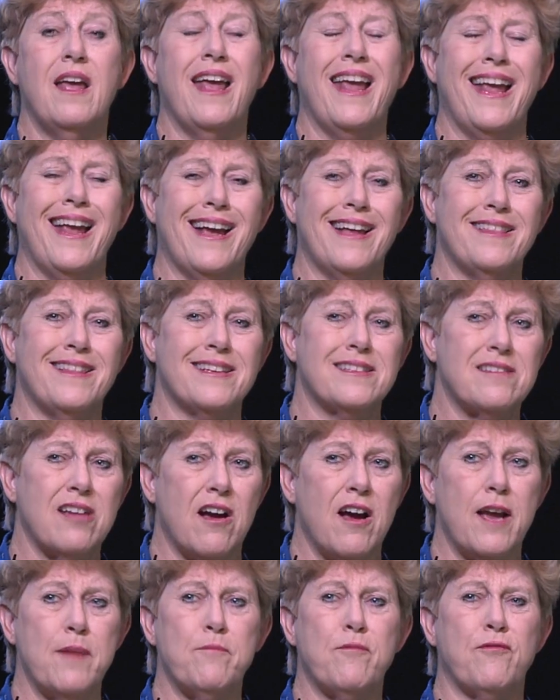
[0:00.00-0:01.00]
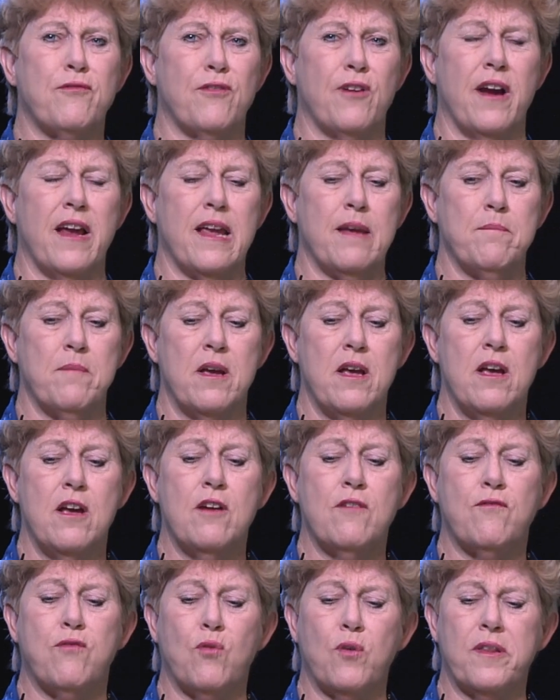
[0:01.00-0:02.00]
And the time frame
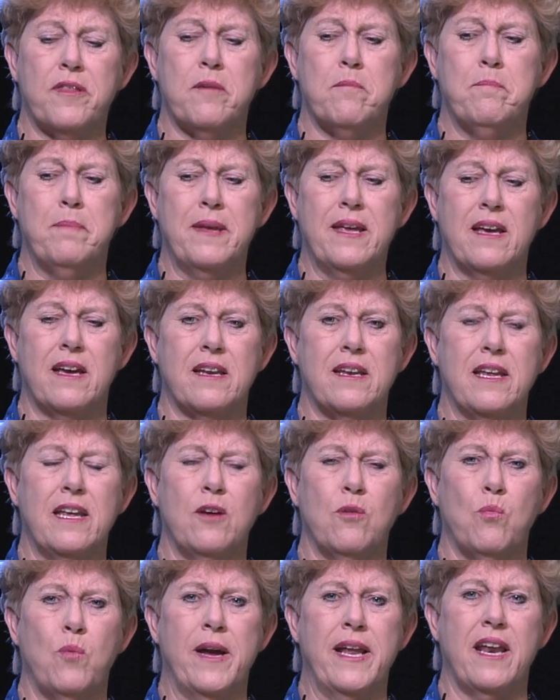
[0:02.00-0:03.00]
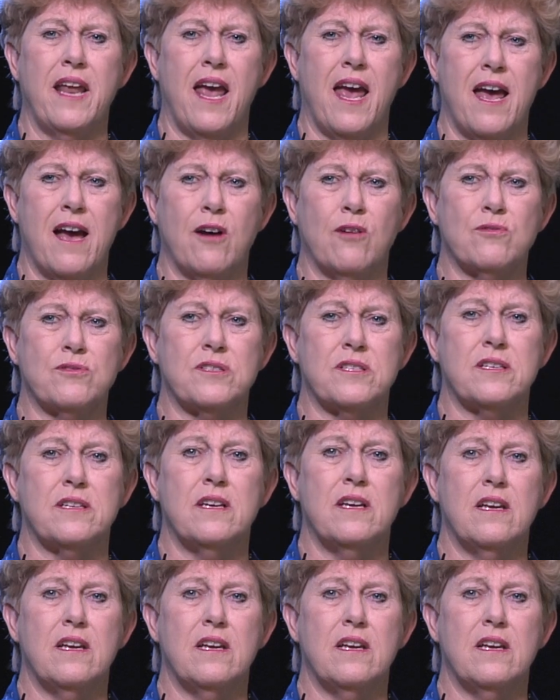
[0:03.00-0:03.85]
for the bid, it went out